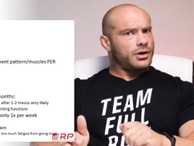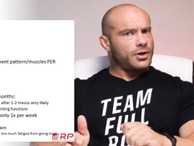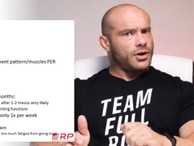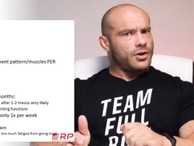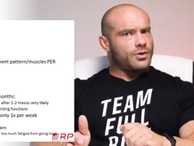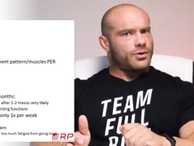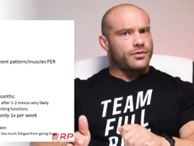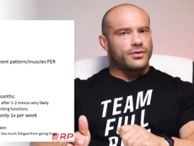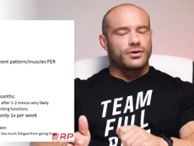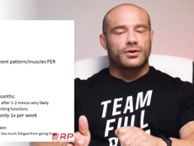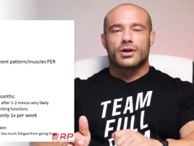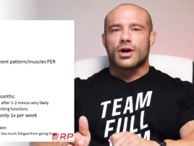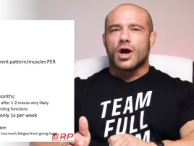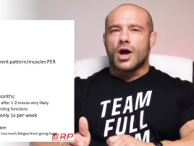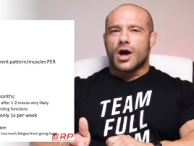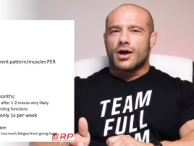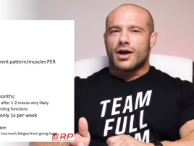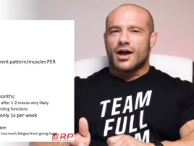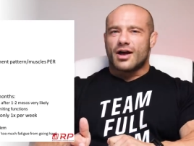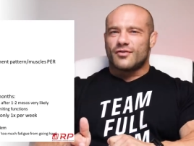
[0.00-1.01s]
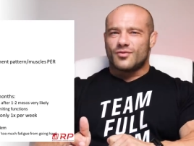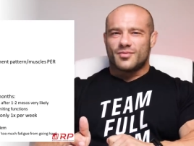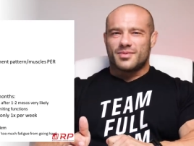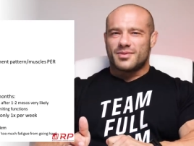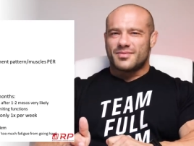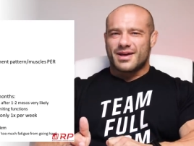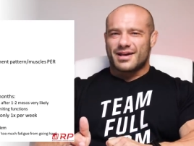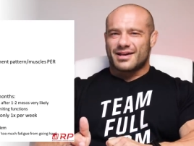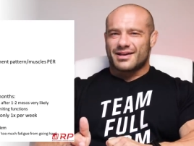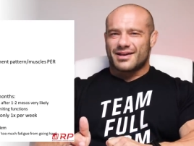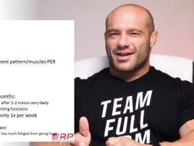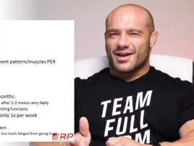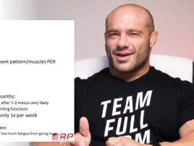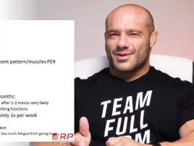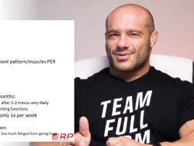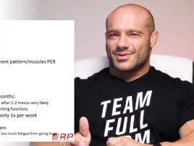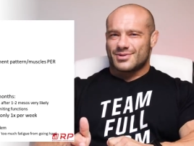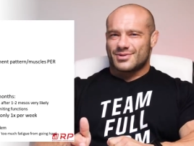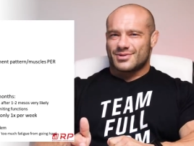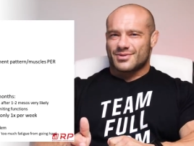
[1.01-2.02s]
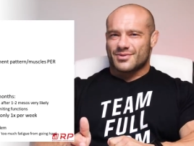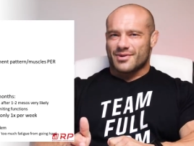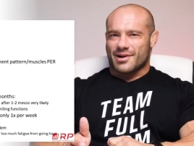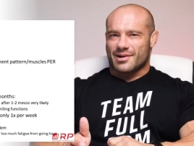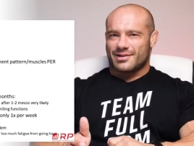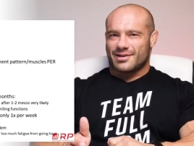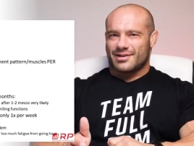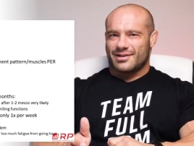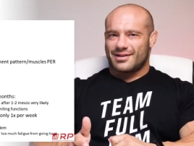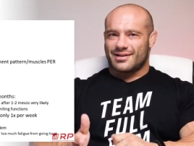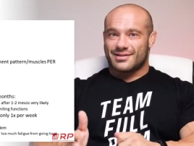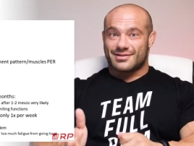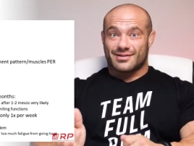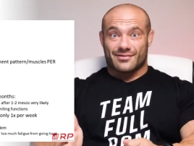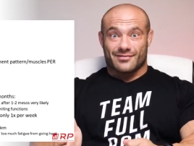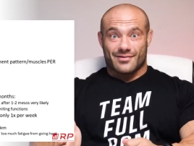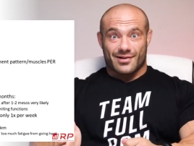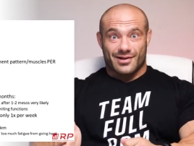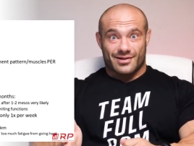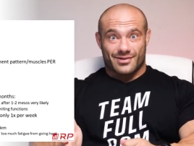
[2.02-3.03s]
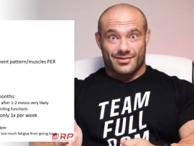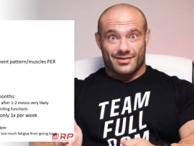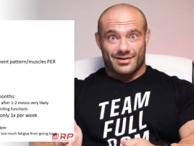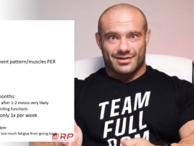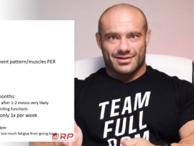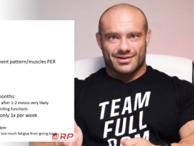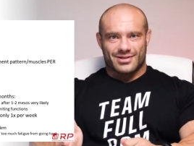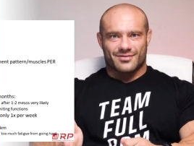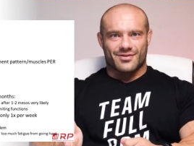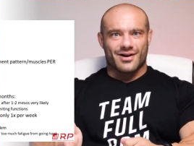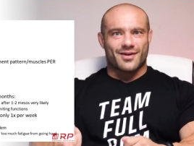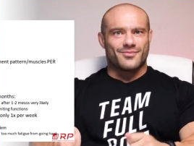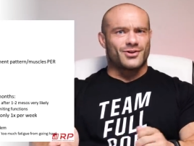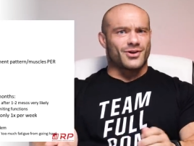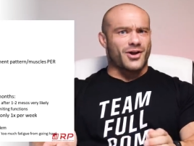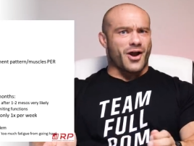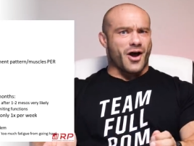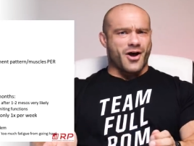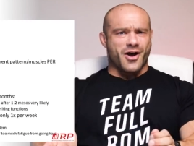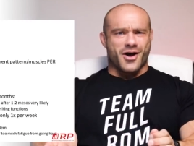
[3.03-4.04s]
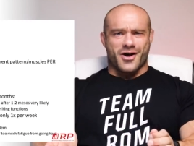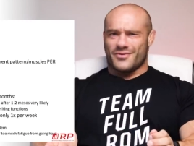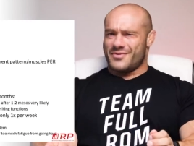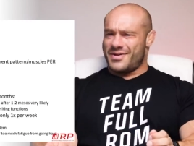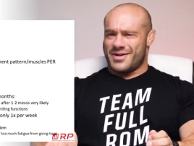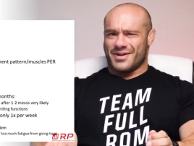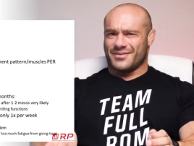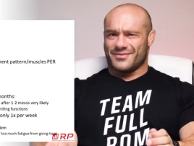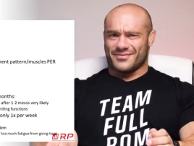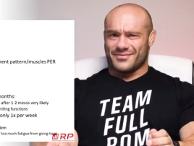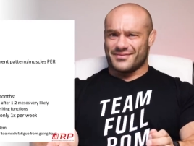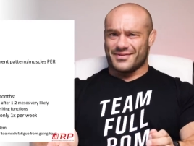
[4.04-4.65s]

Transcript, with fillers: hello. And they're like, have you been making gains in your squat lately? Because I follow you on Instagram. You're like, um,